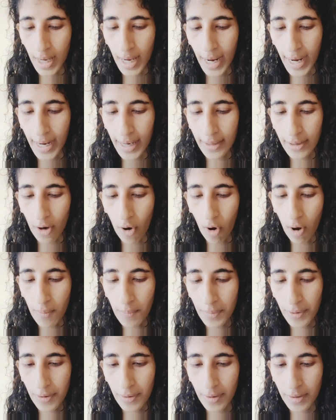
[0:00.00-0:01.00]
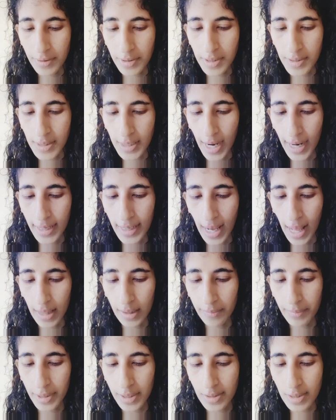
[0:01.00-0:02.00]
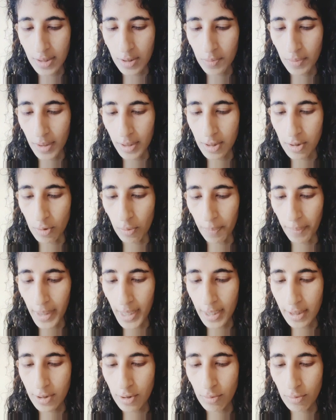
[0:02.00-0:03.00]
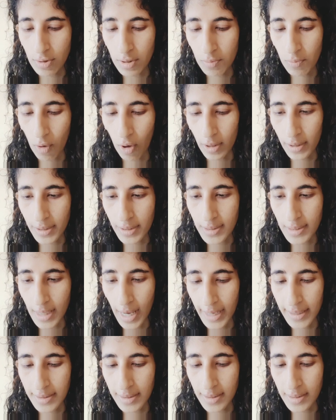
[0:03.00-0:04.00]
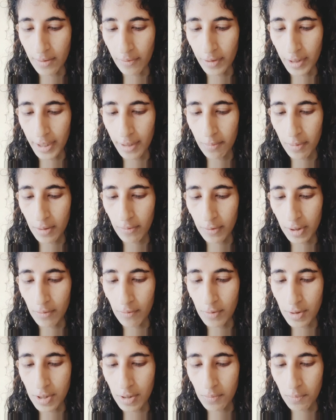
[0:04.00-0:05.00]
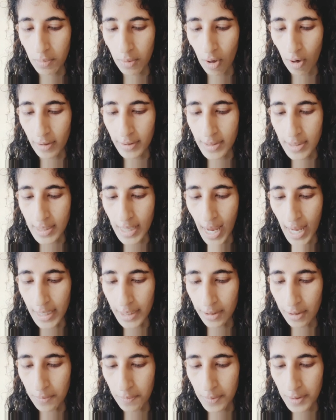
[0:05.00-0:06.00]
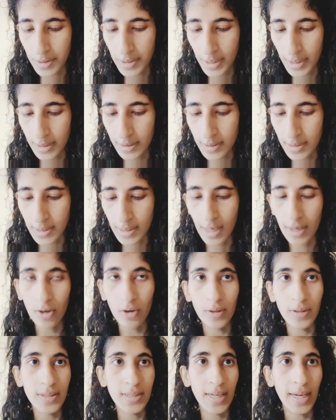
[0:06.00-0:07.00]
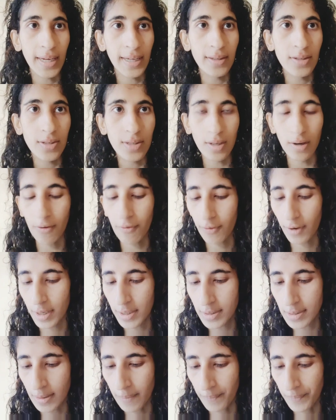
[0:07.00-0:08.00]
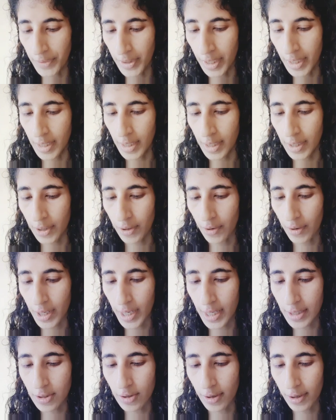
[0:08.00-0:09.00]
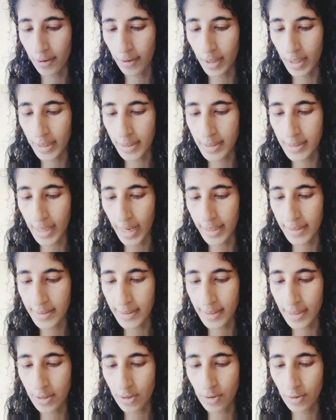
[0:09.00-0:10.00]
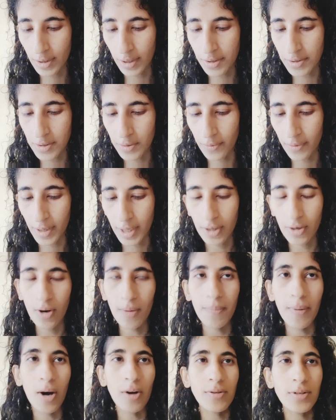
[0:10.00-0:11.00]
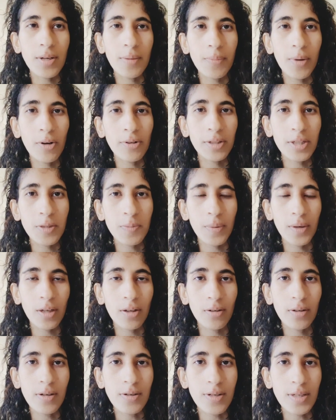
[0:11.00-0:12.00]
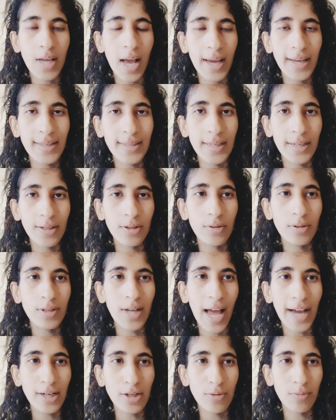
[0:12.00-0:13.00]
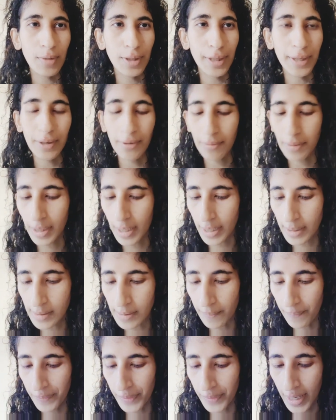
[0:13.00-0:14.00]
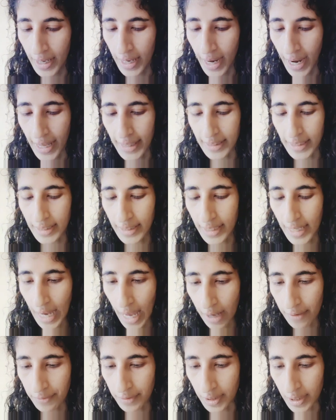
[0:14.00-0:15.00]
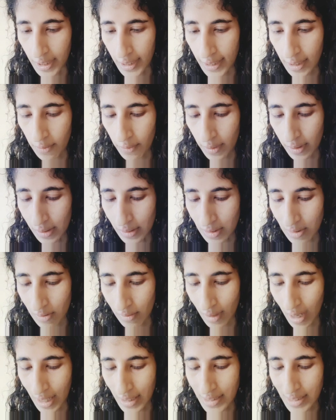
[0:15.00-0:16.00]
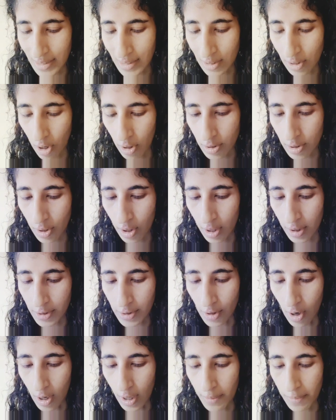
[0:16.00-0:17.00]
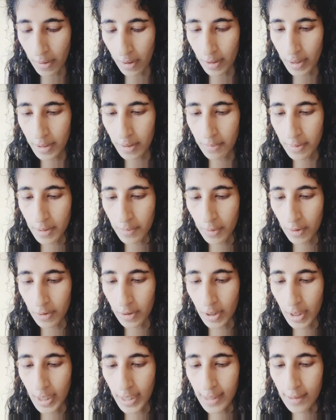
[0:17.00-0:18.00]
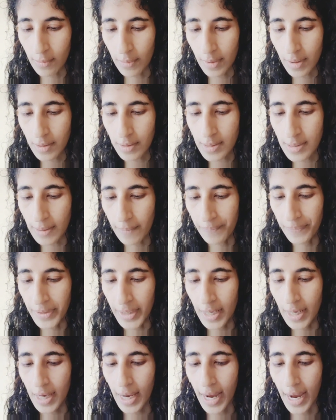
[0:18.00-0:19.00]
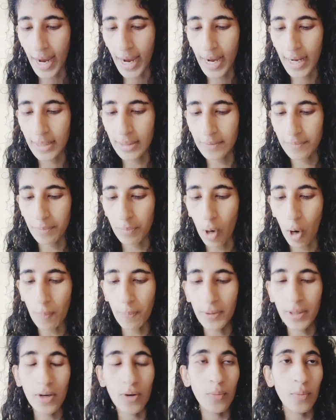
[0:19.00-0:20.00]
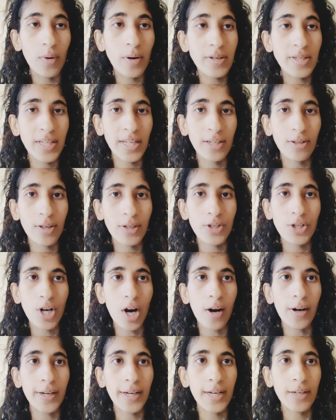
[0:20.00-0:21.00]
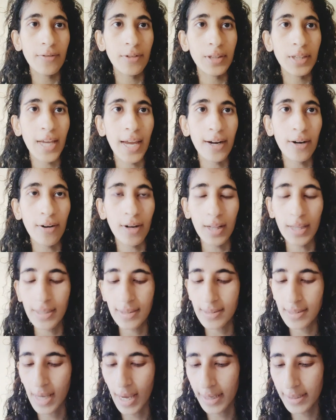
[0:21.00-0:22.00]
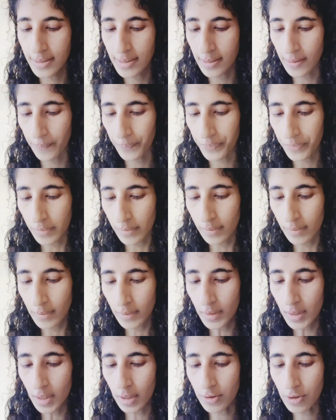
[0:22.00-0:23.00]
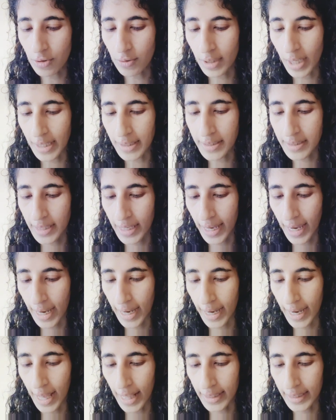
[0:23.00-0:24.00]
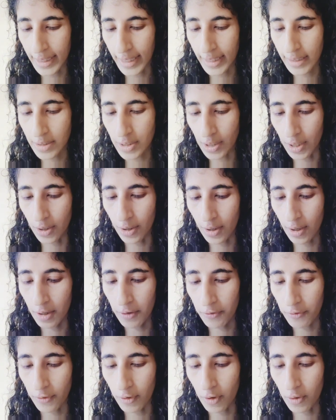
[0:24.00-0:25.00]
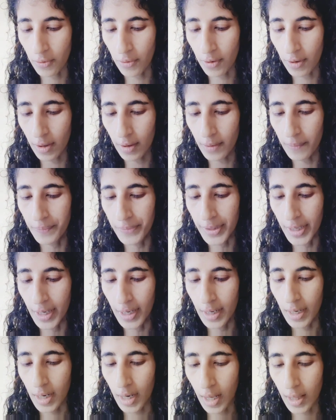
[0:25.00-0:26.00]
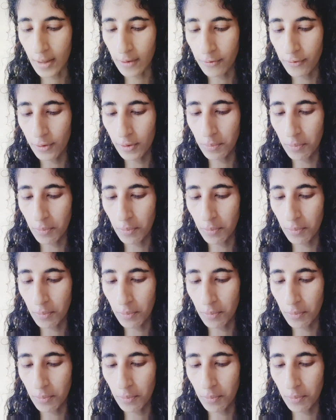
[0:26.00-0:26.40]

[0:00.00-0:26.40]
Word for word: and ombre design element as well as opaque two smallest sizes available with a wooden block standard printing is done on a second surface create your acrylic signs here so there is a video about about this particular signs that you could actually create and then they have the keywords so i'll just gonna talk about a little bit about the keywords and popular words that you can target with the acrylic signs so that's the elegant girl floral colorful